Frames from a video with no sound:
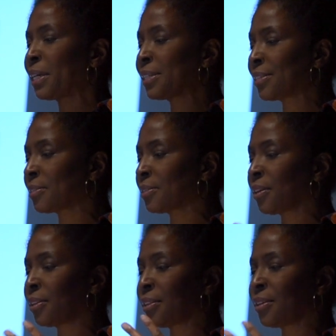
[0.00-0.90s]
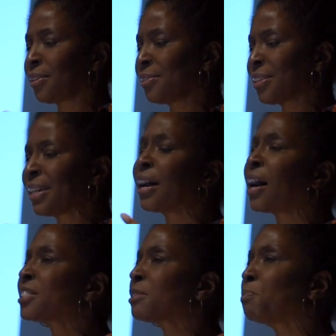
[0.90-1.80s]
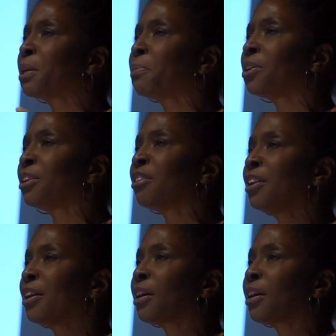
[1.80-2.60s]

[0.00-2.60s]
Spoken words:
existing in these inhospitable